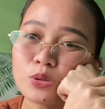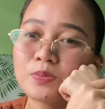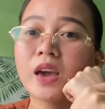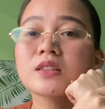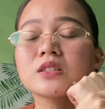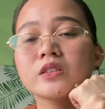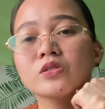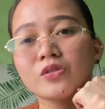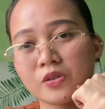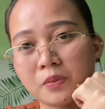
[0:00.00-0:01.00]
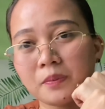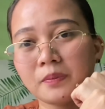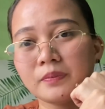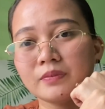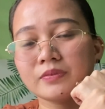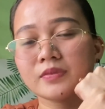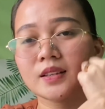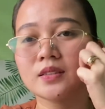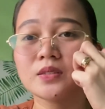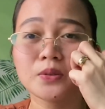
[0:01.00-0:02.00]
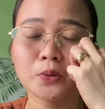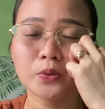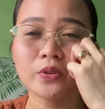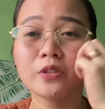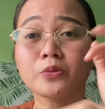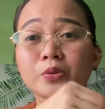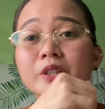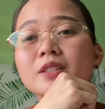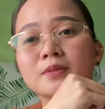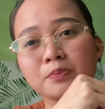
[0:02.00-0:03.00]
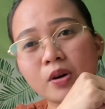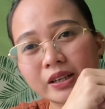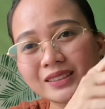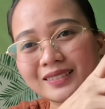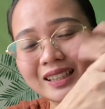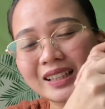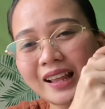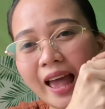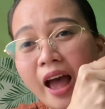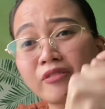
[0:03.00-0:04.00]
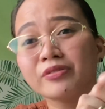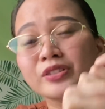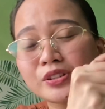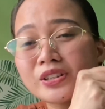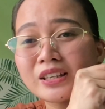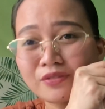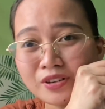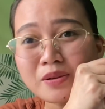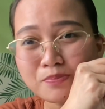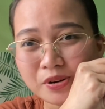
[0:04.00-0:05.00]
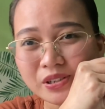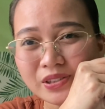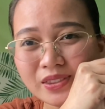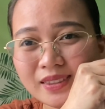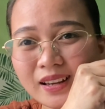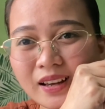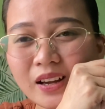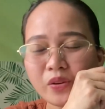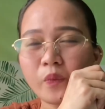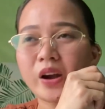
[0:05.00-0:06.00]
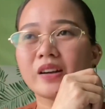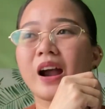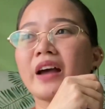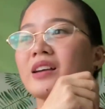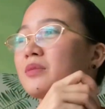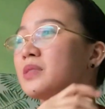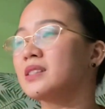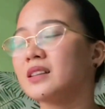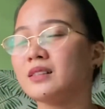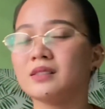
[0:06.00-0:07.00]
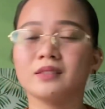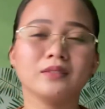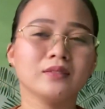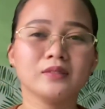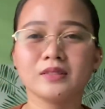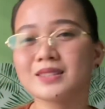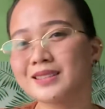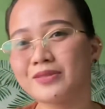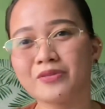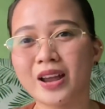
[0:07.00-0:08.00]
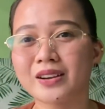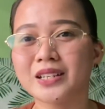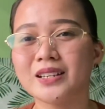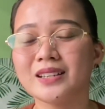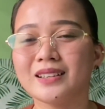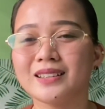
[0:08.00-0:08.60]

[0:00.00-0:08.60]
to be a syndrome. So the worst part, after giving birth, where I am still very